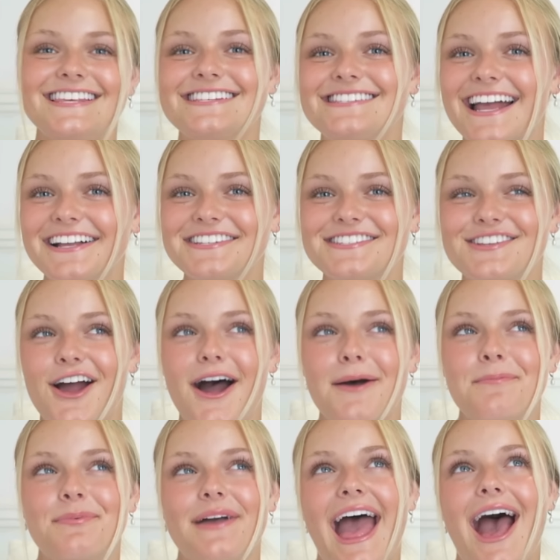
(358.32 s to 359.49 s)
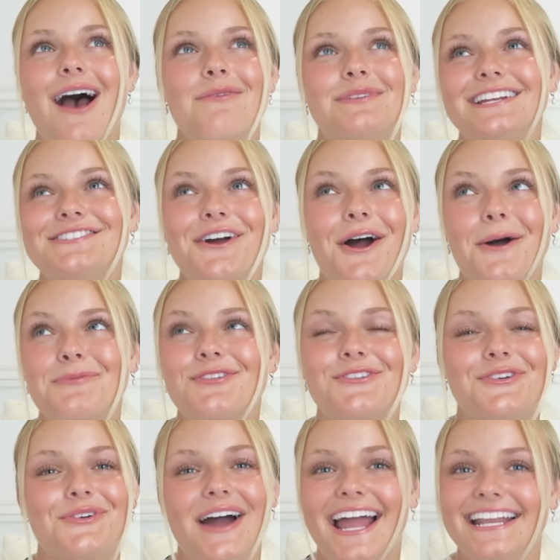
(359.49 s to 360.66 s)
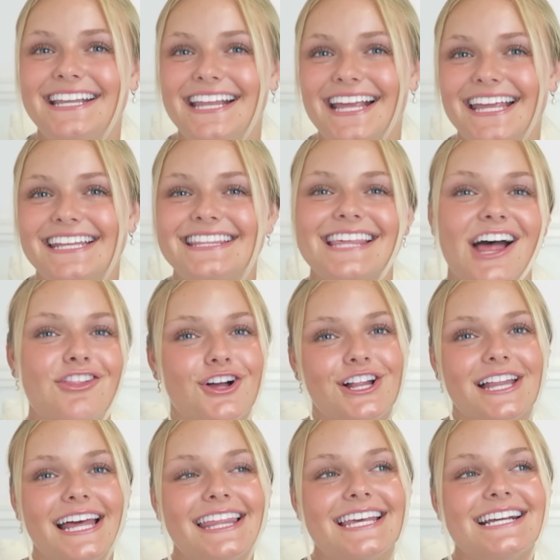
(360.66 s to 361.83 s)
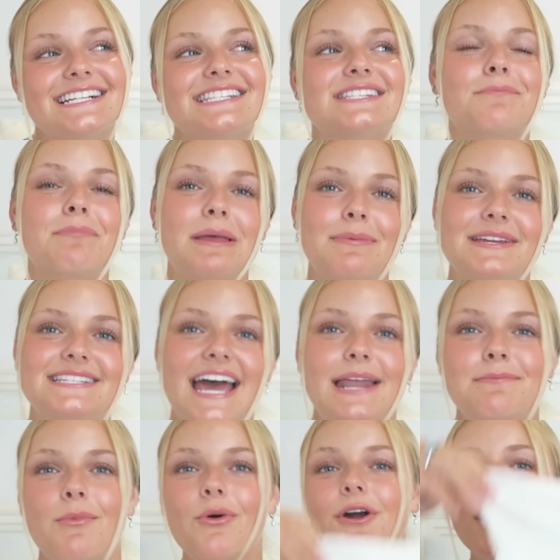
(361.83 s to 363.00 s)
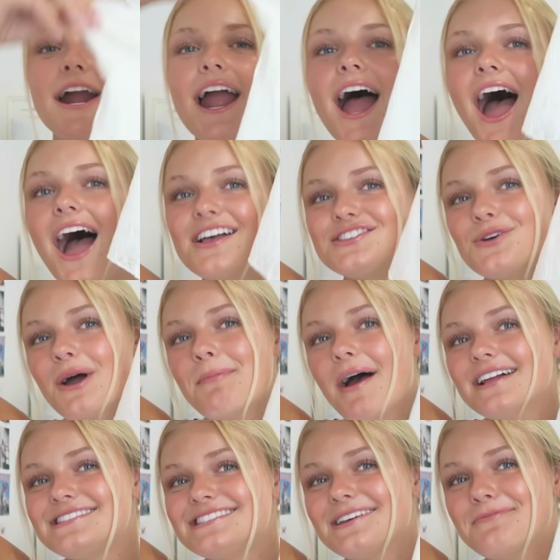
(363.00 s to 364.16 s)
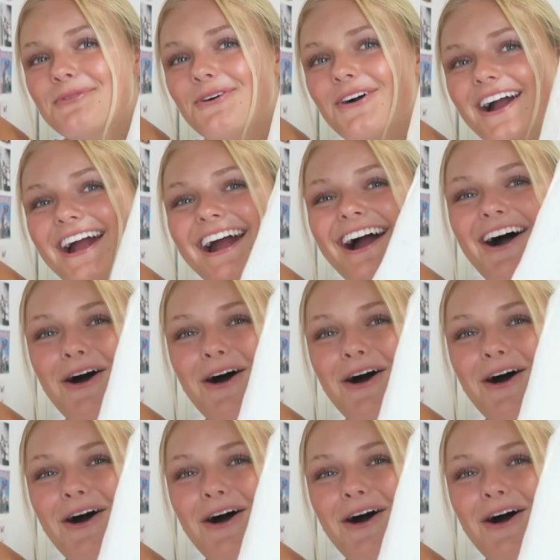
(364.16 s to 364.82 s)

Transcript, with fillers: This next top, how many tops do I need that look like this? Maybe 10 more. So I bought some more.